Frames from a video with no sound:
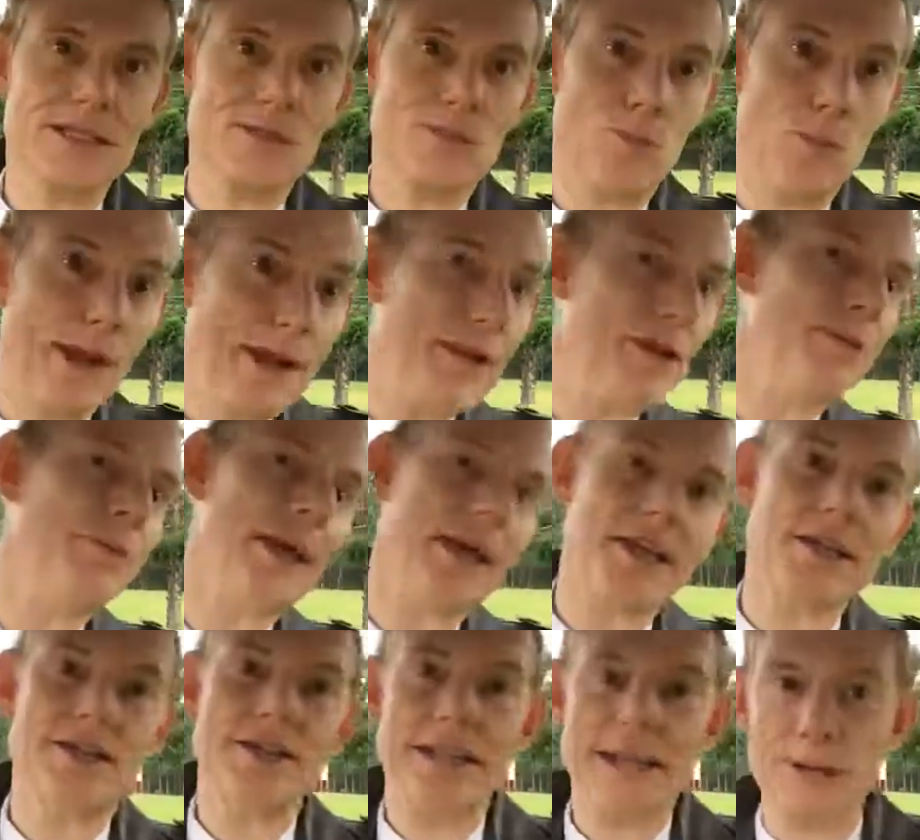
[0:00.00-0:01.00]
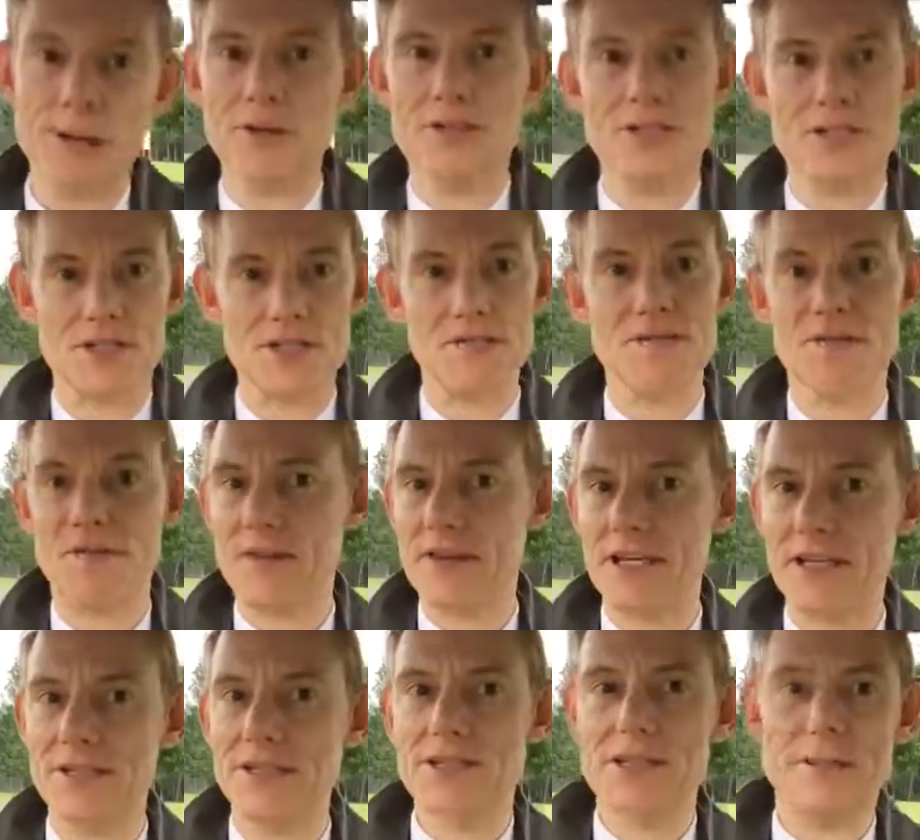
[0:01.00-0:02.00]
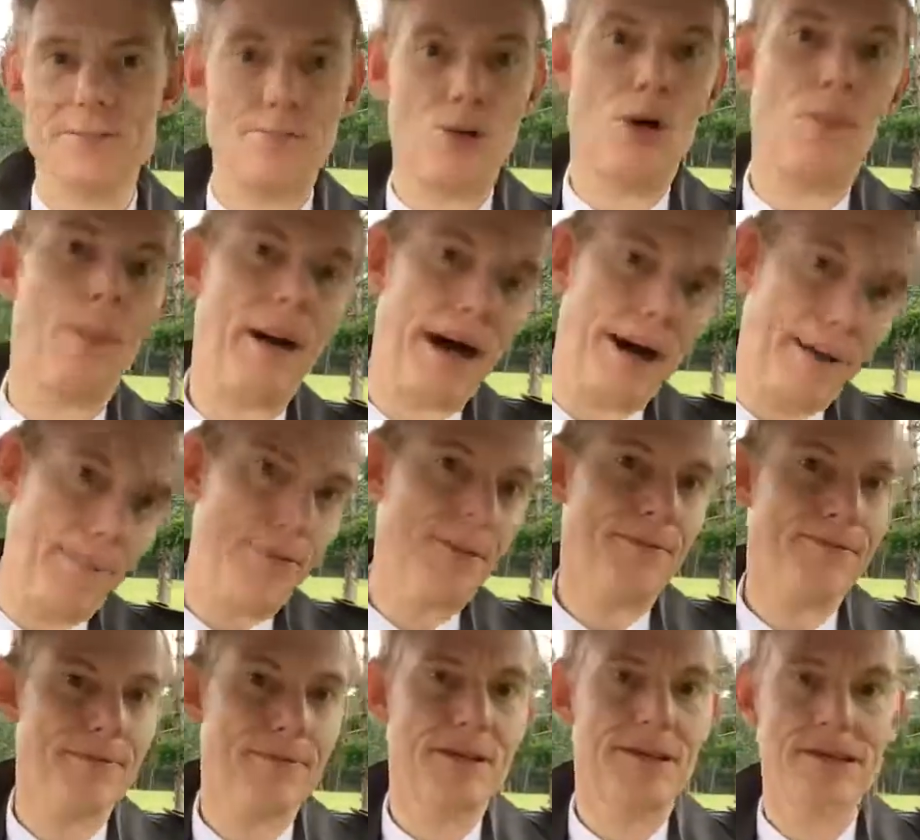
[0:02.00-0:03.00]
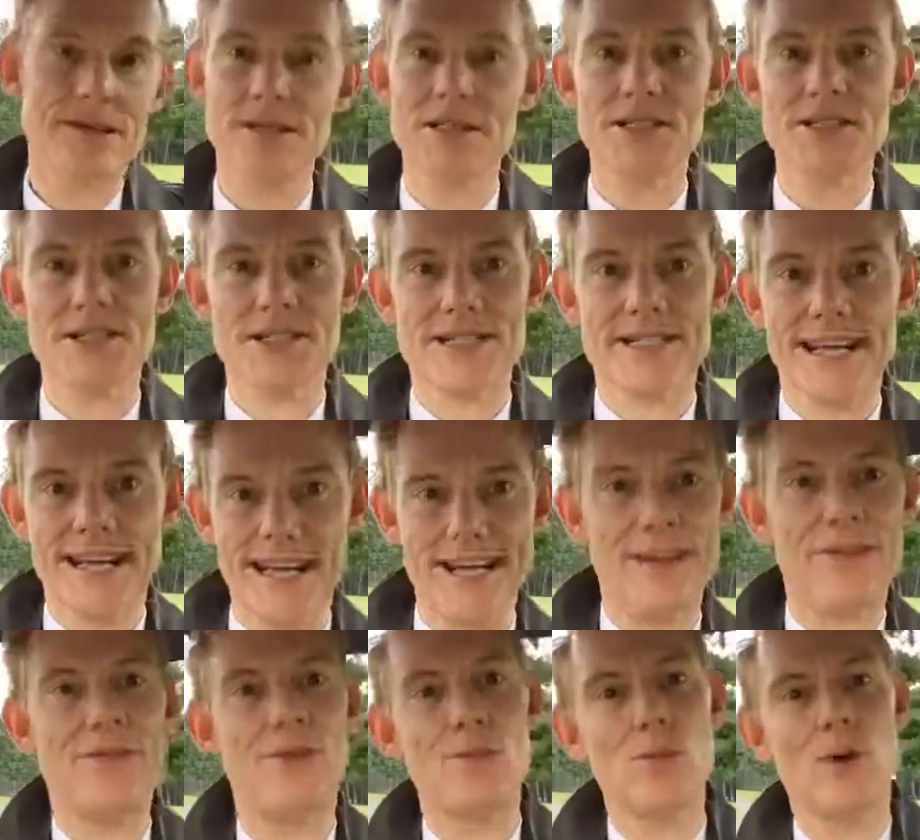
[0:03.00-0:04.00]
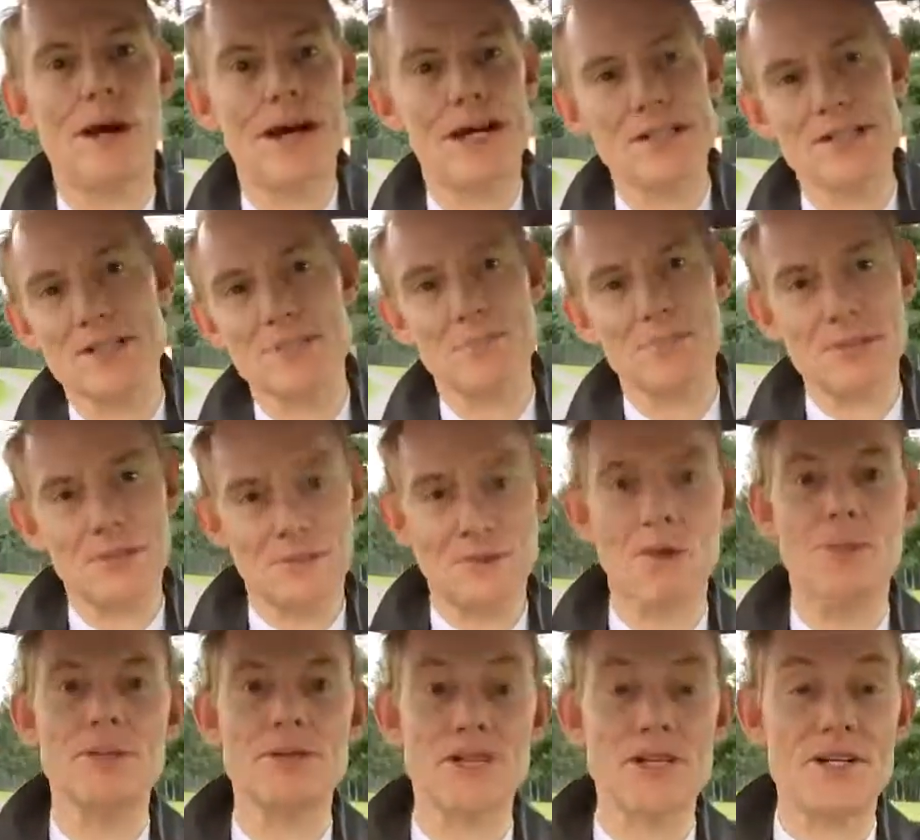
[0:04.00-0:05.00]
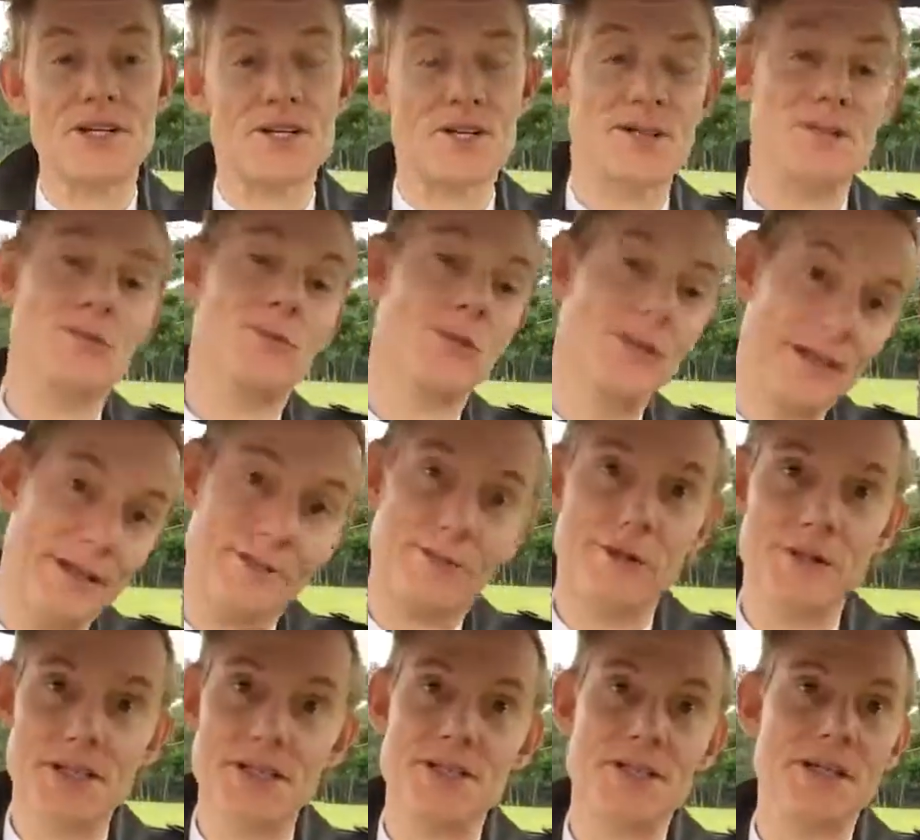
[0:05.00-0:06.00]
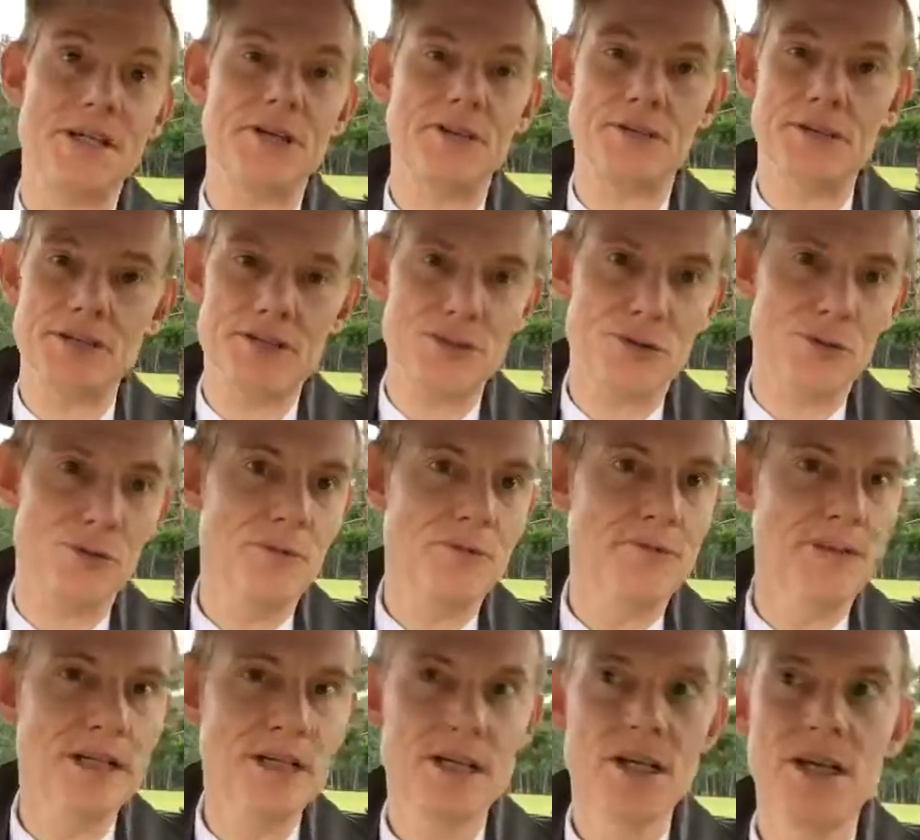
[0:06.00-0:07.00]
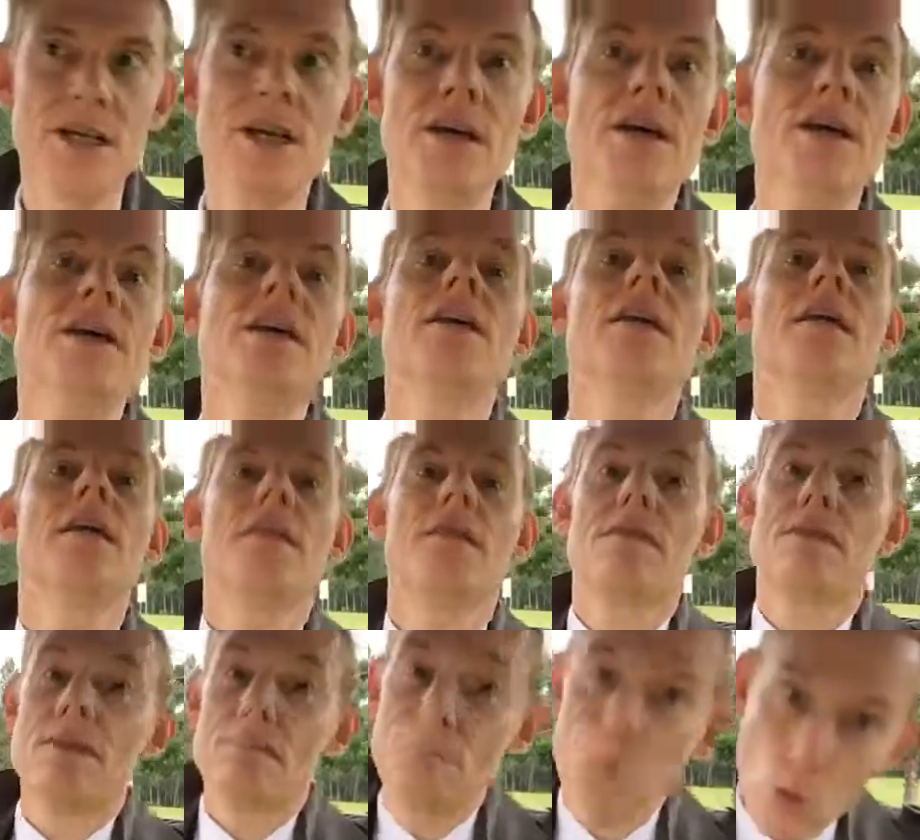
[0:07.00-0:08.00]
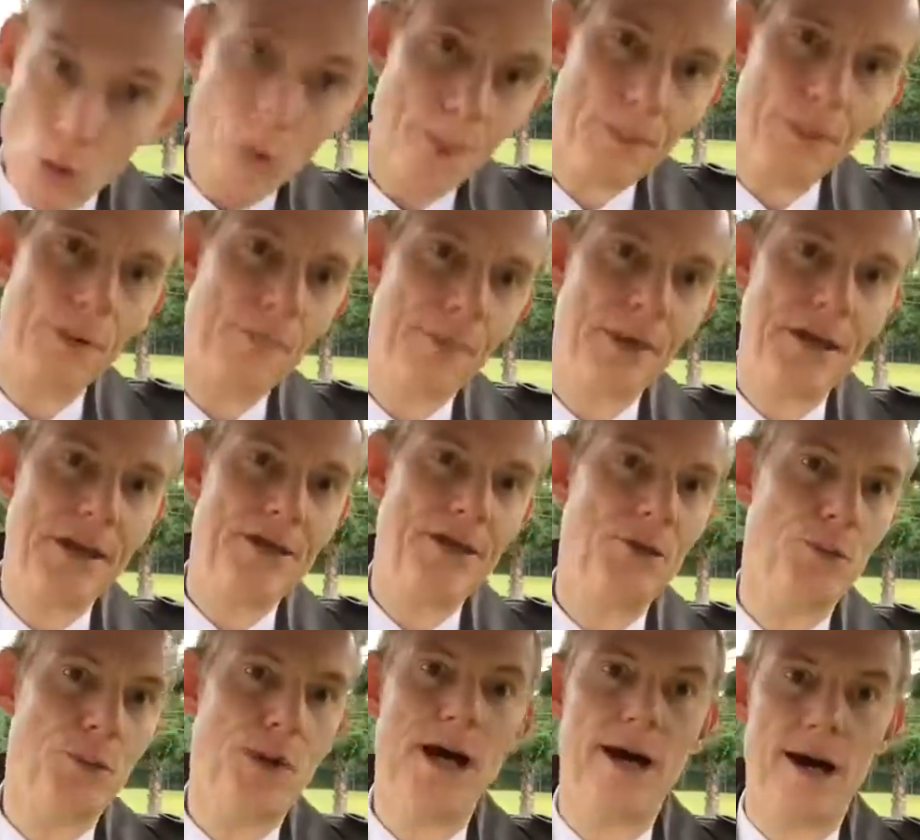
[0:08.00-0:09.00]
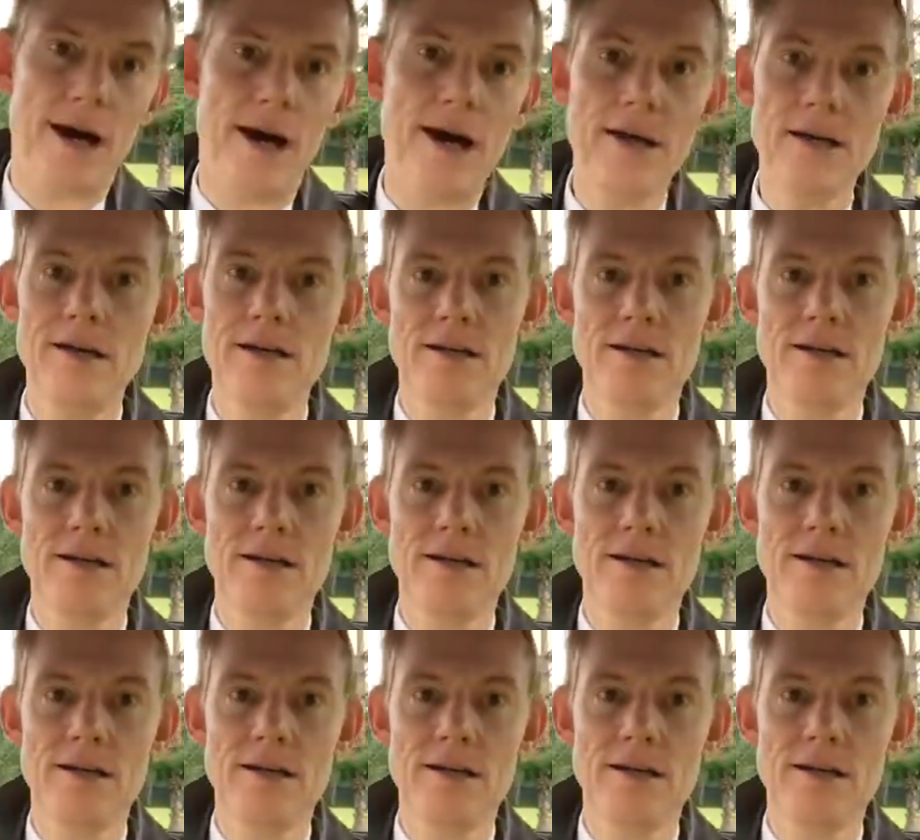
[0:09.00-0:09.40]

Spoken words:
when you make allowances for things that pop up that are going to stand in the way as a bit of opposition to whatever it is you're going to do, the more prepared you are,